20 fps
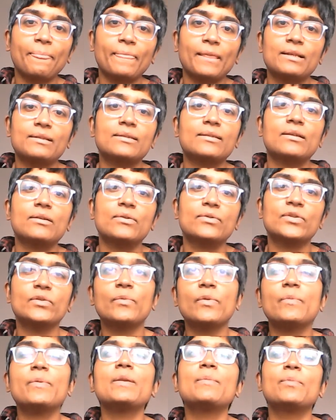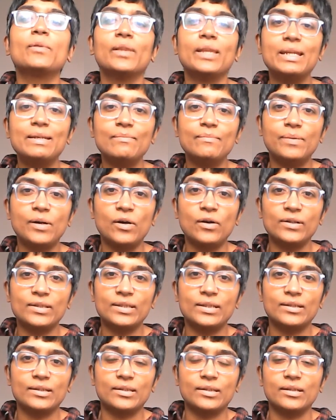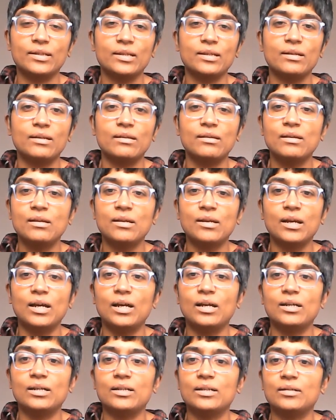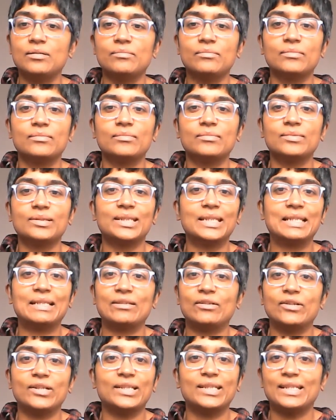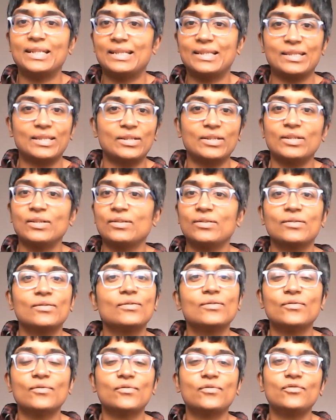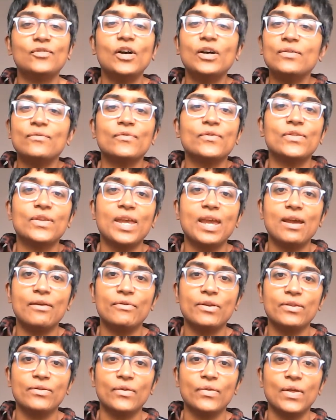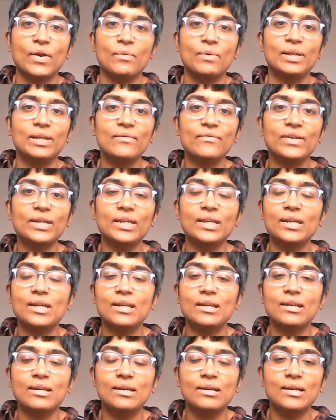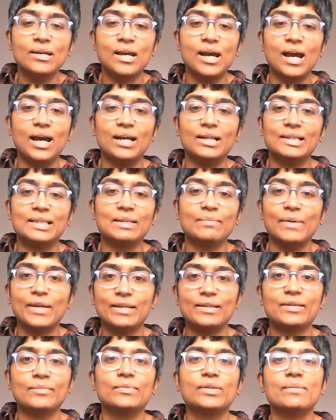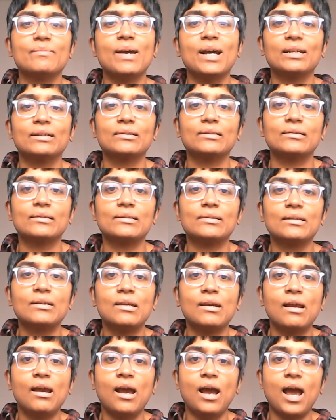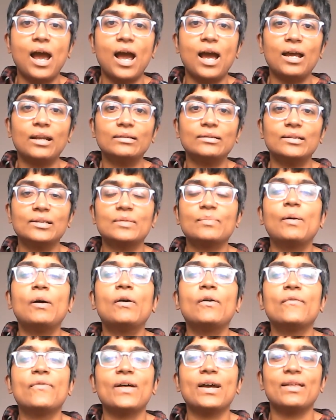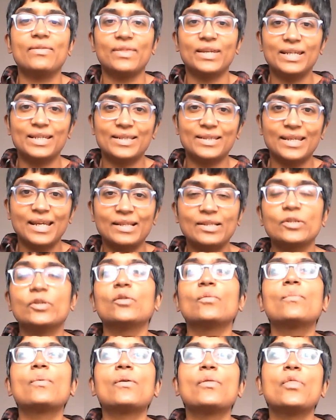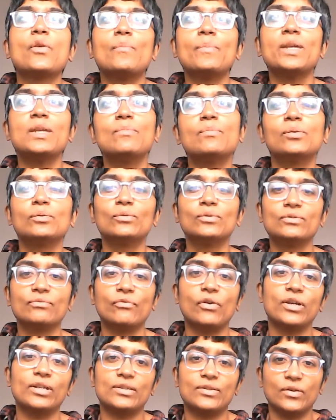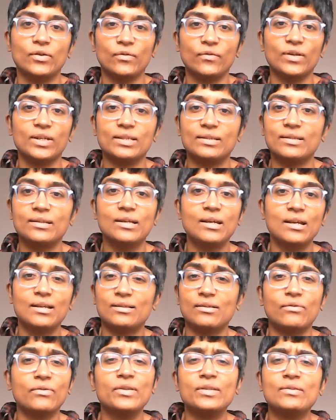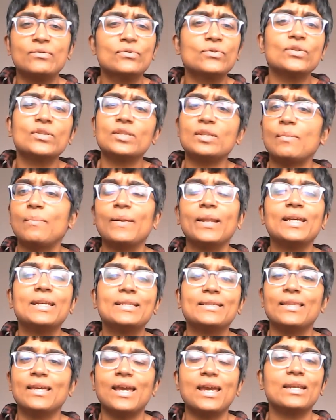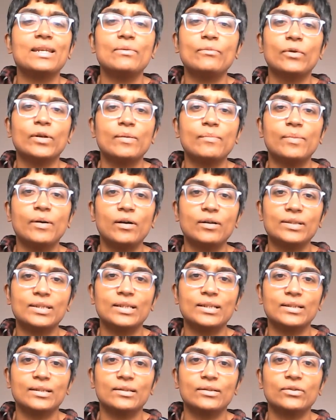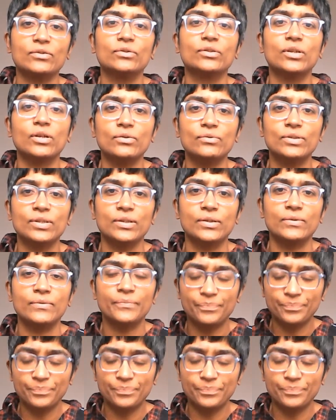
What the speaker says: So some of the people in Partington decided to fight for the area that they were living in and to make some demands. And as part of that, they set up the People's Rights Office. So this is just a place that anyone in Partington could go to.